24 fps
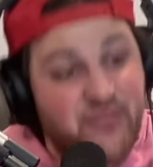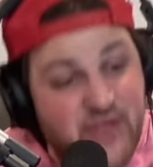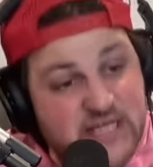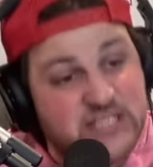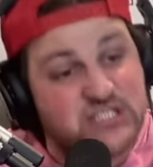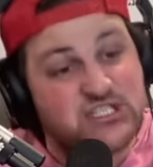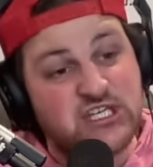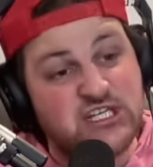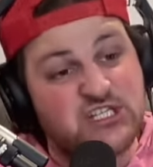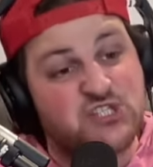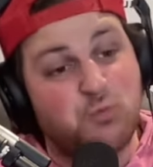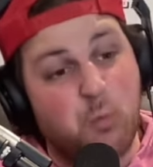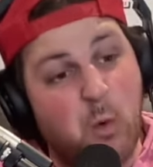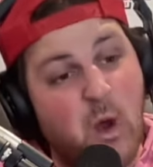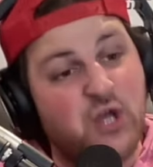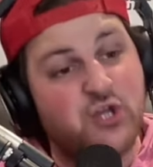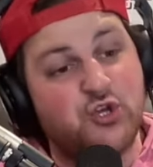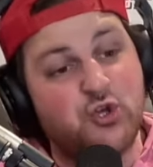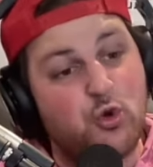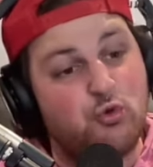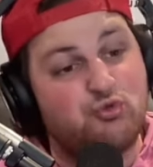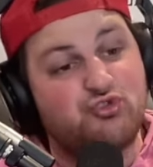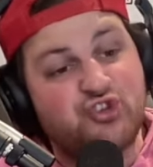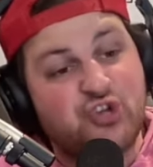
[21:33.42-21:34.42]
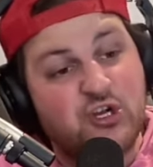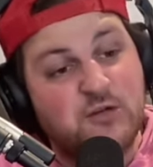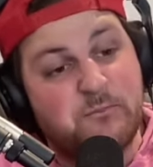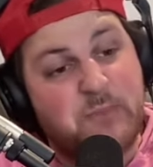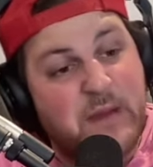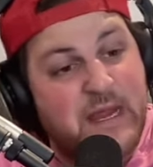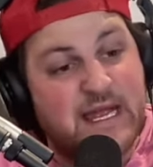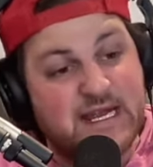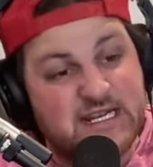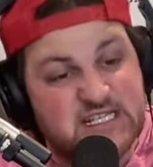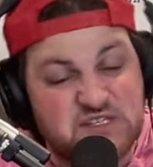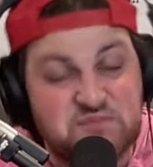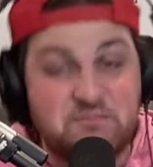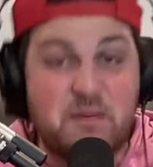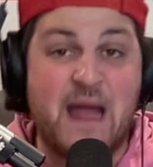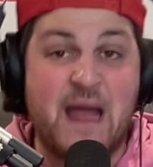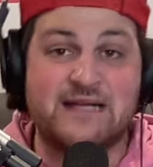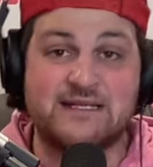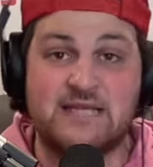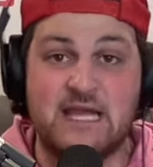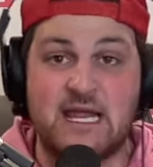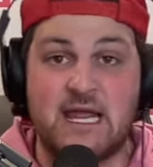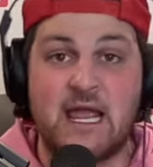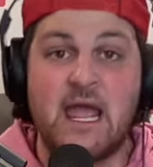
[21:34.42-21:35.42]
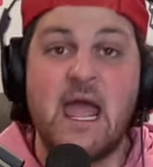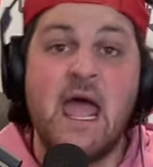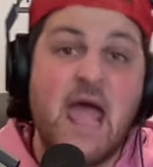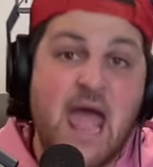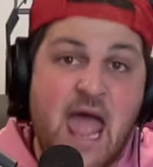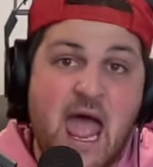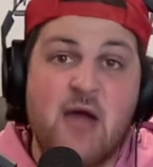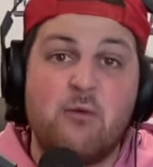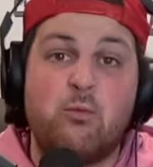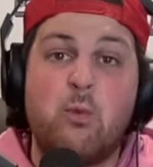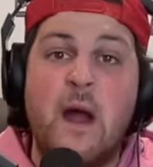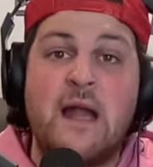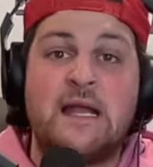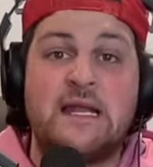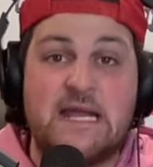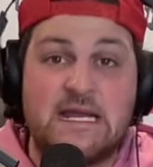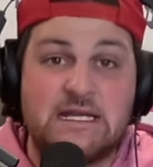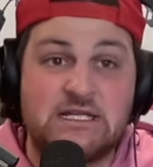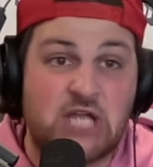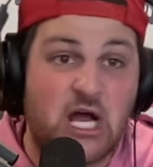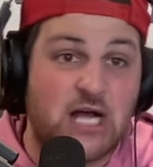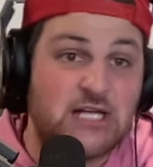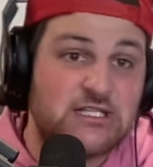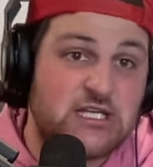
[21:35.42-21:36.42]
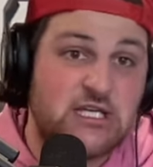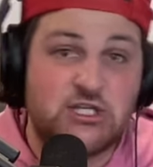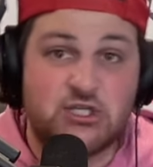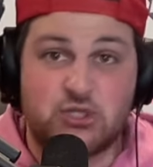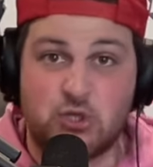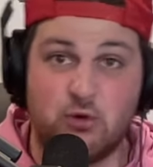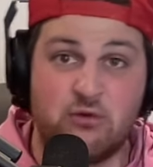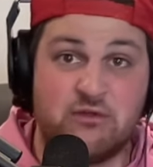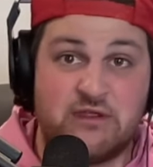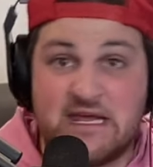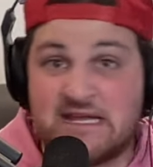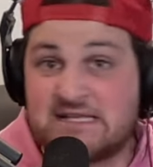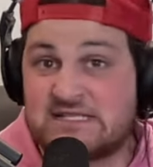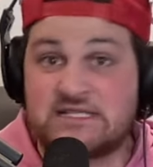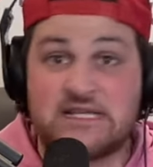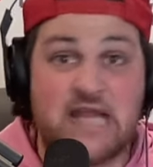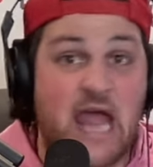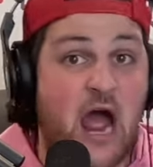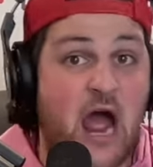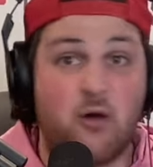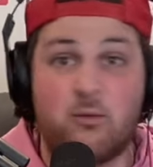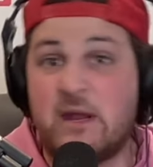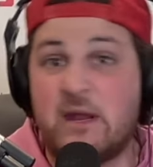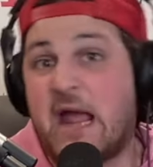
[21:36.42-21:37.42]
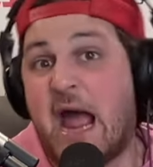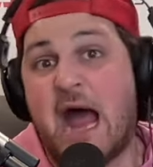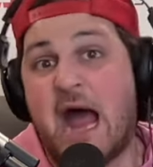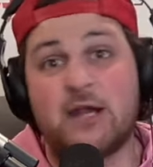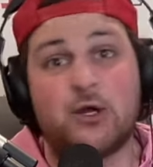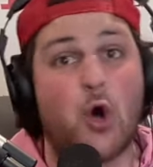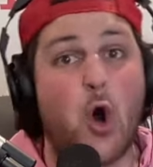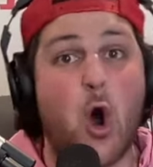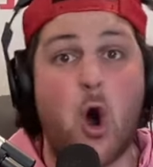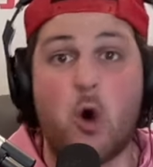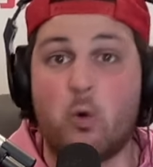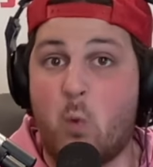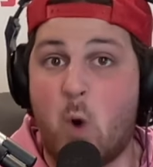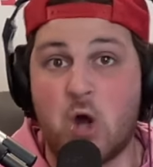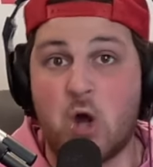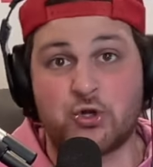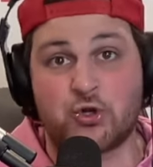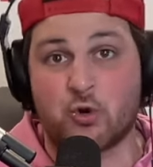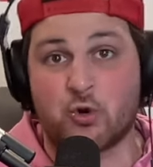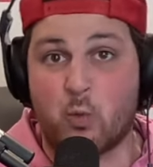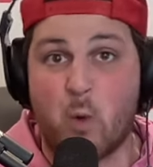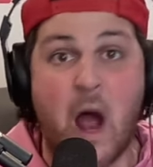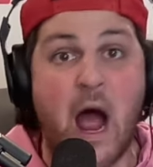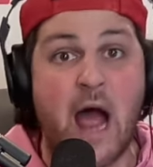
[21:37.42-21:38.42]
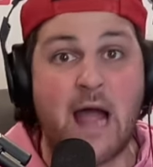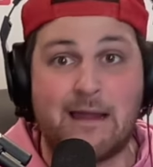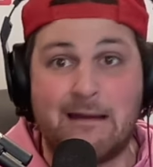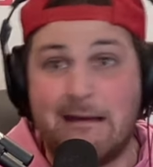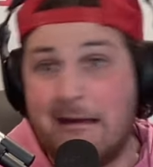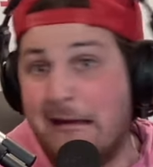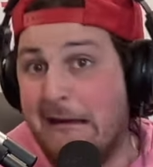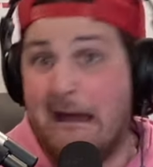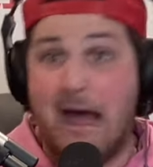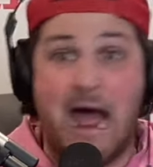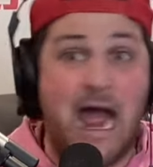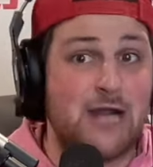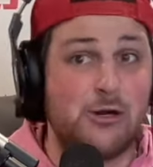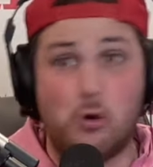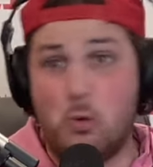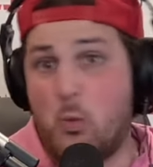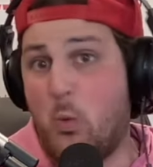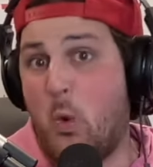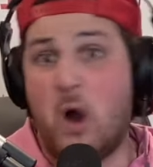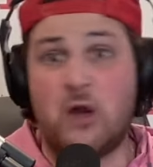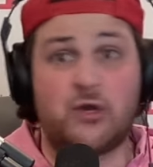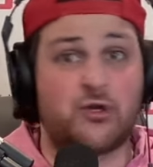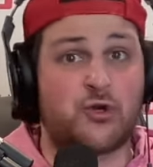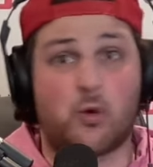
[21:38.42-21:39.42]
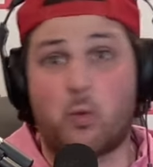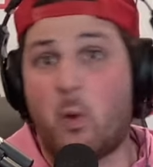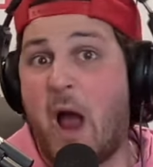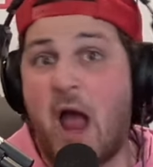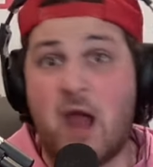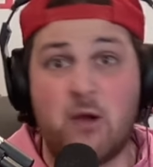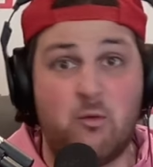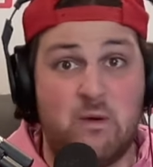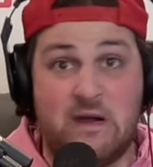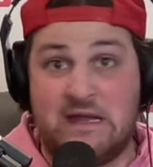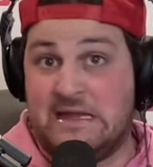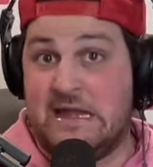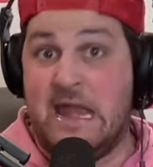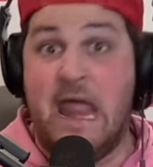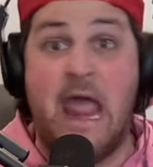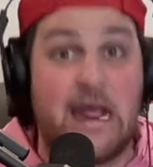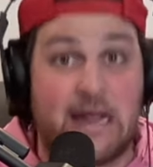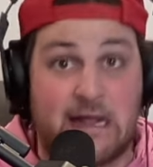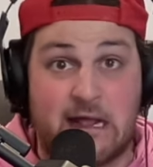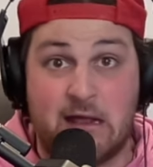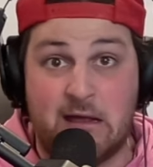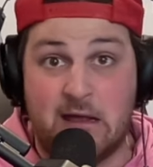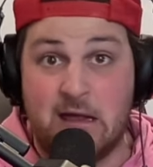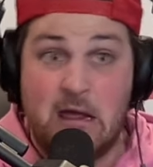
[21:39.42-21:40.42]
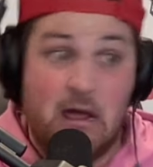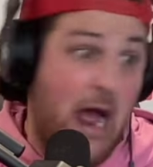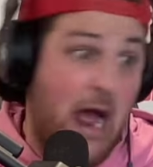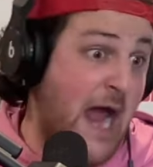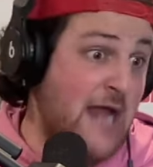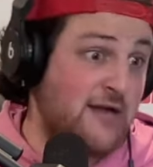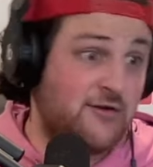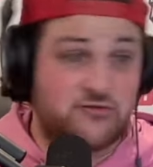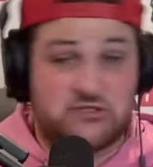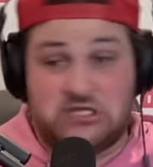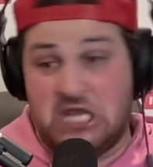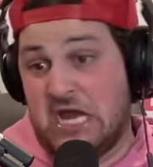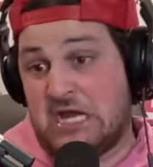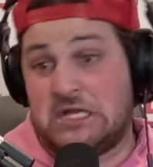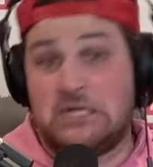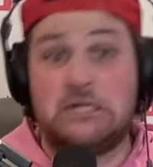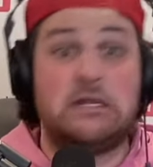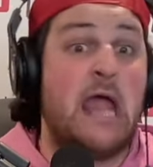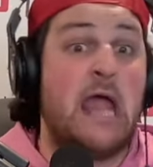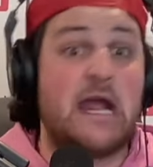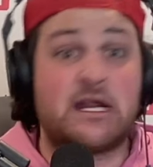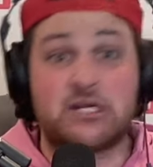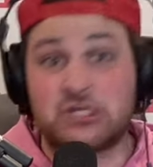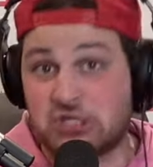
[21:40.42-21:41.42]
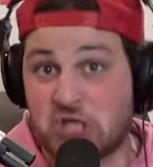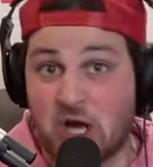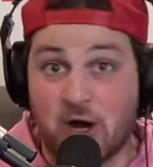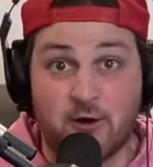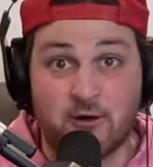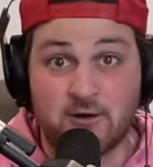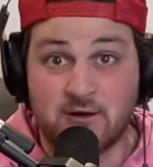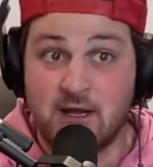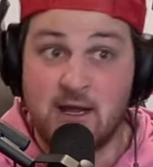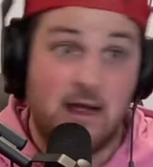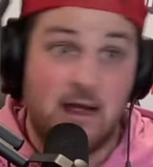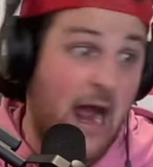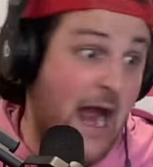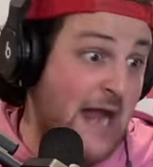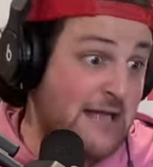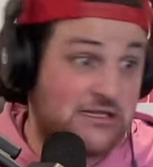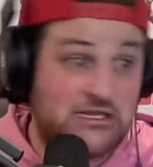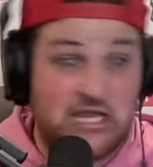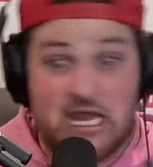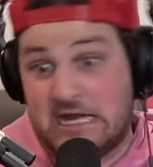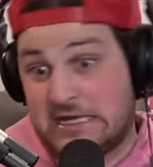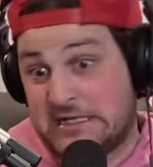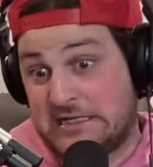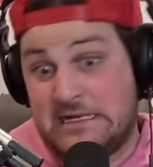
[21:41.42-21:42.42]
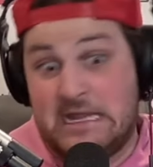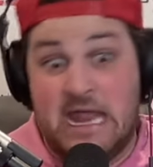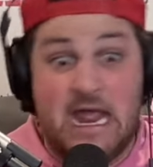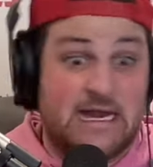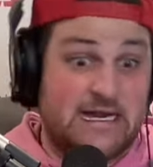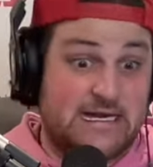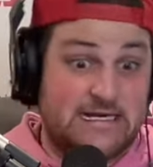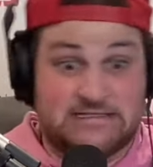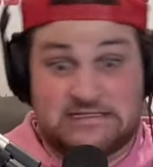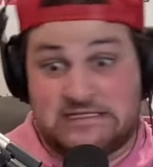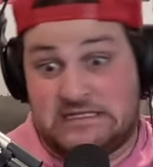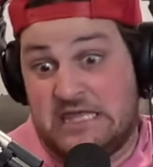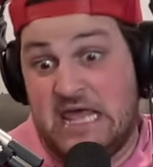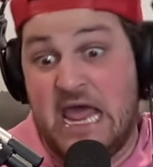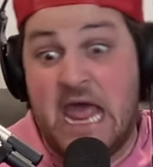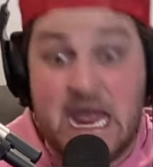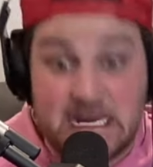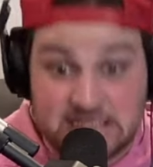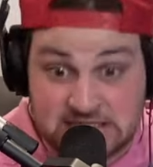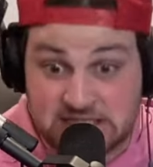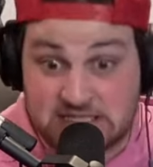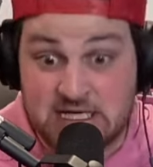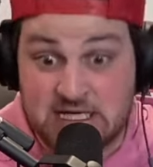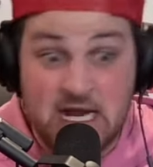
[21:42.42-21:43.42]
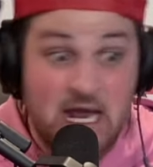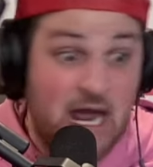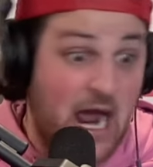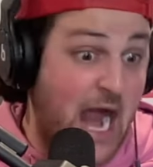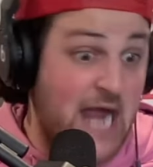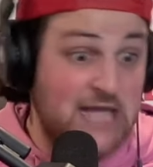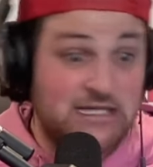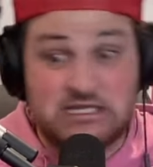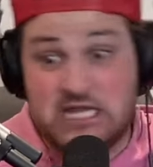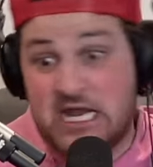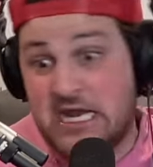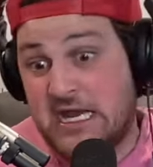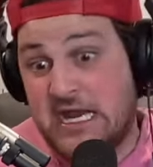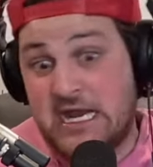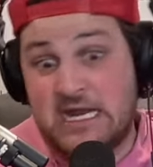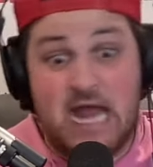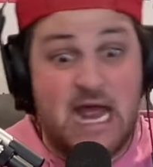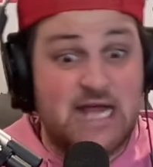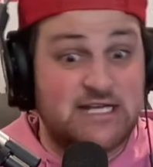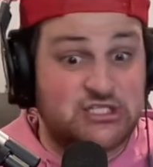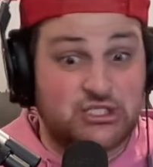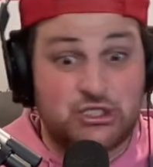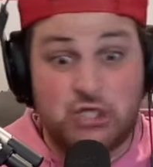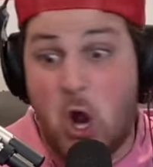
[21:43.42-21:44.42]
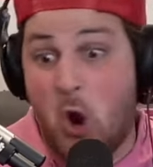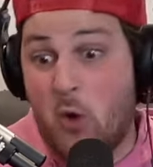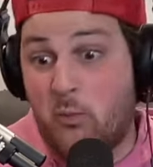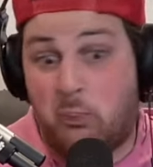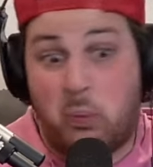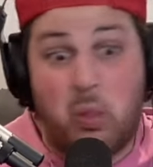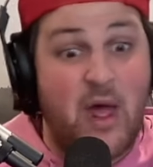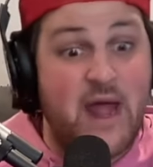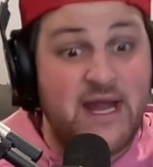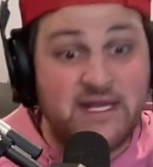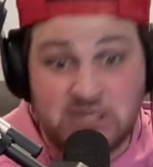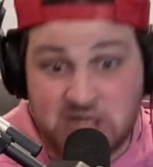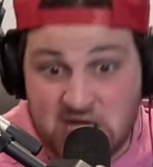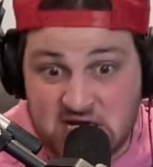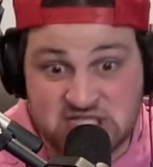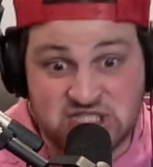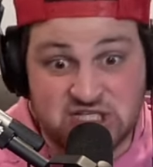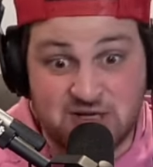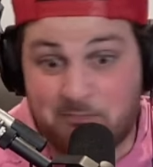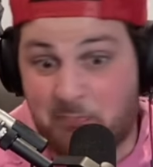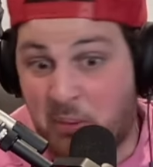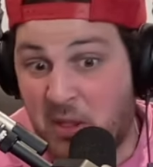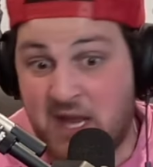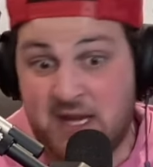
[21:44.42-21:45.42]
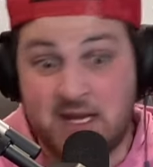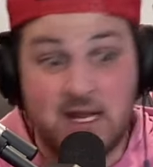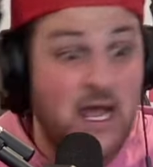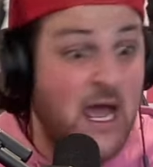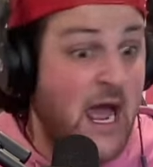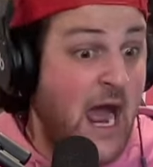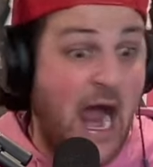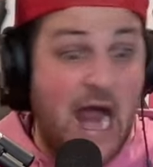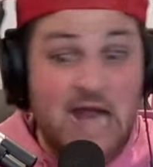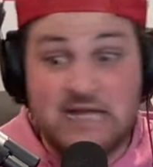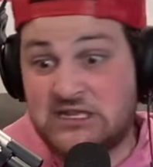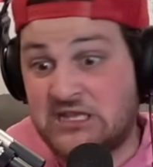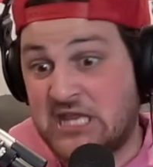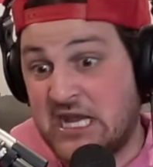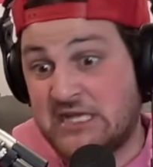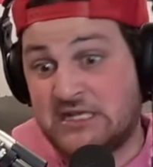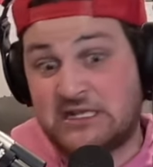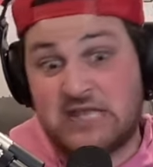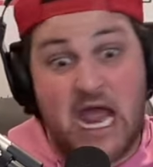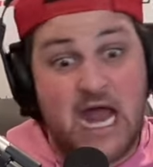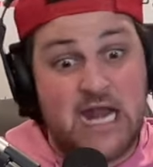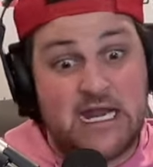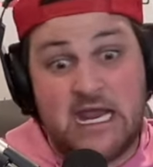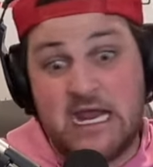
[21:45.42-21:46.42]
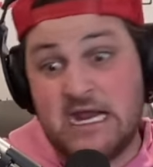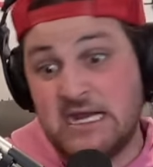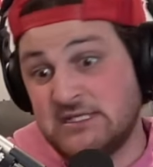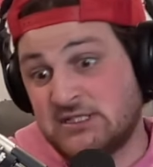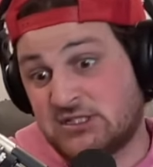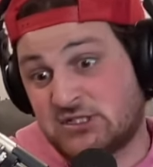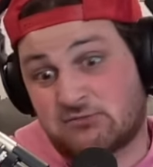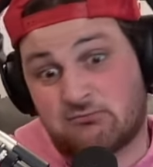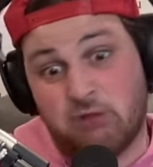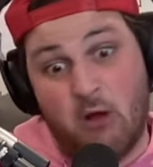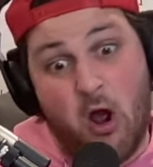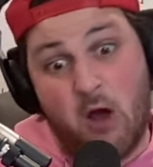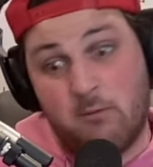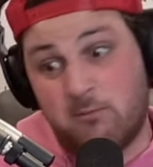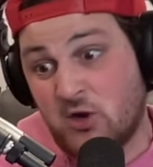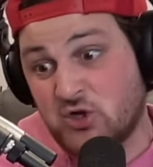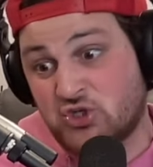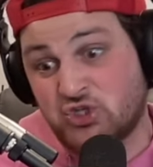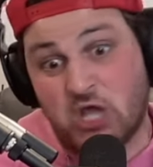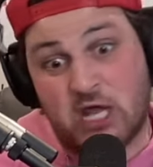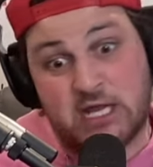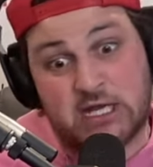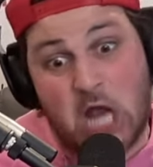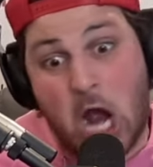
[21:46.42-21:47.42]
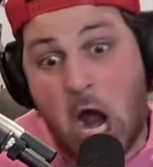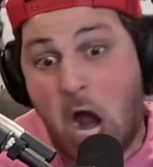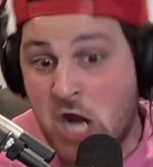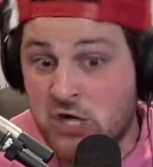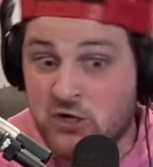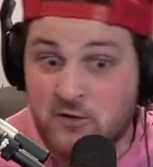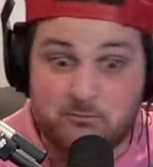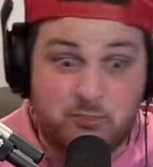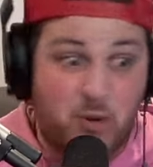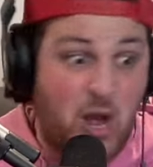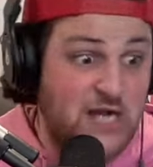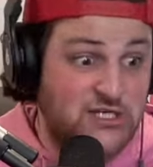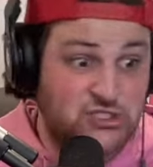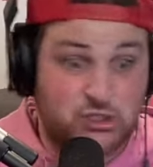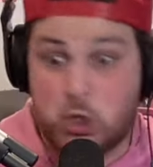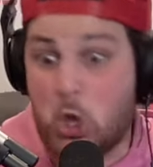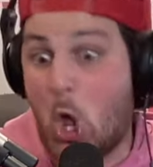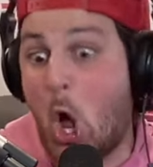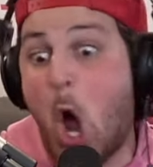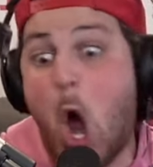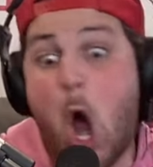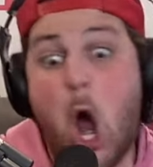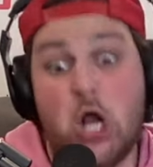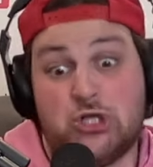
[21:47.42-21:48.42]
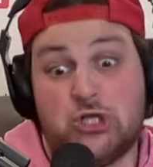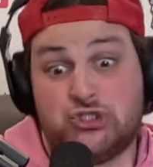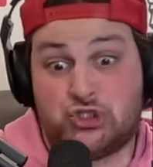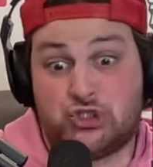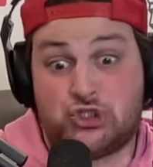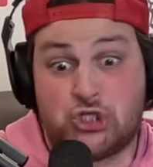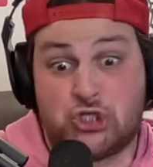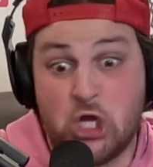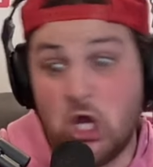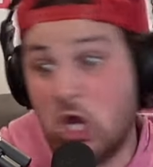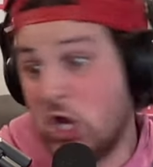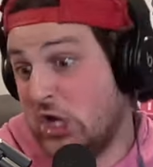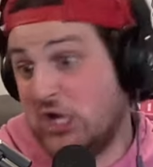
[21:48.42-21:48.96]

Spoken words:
This is what you should be expecting. And when he doesn't do this, now we got to all wonder why. I don't wonder why with Nick. I don't think Nick's hurt. I think Nick is this. I think he has no plate discipline. I think that he's almost like Connor Price lost.